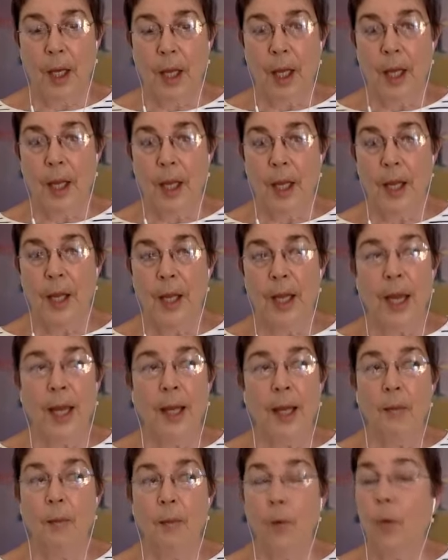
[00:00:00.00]

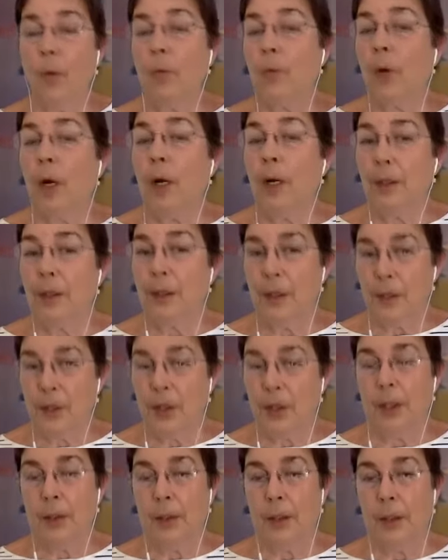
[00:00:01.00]
They won't want
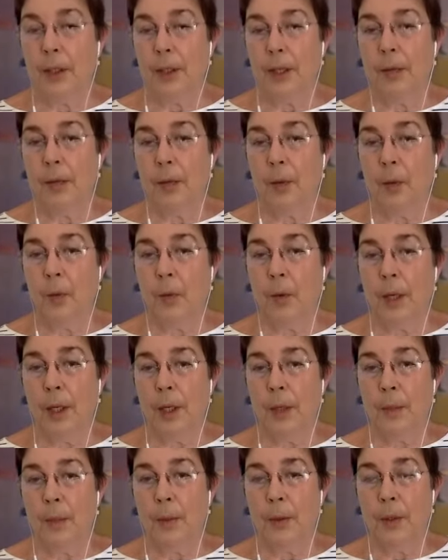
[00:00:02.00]

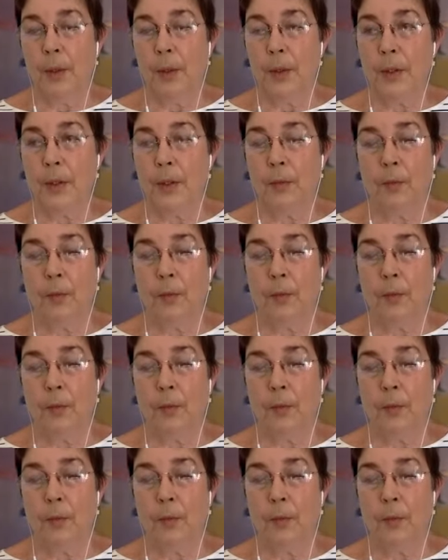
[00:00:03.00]
a Buddhist.